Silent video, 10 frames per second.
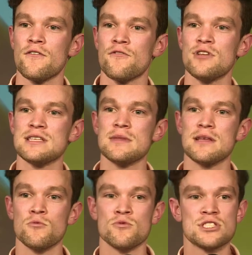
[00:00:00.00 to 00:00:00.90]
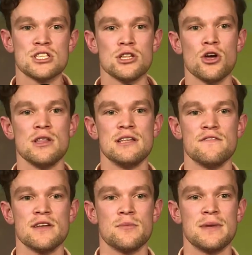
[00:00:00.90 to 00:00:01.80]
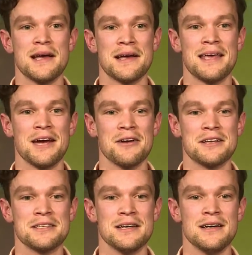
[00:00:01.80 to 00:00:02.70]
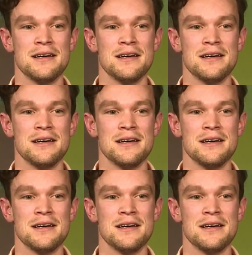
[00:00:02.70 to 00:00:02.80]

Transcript: Fruit is something that will slowly develop in our character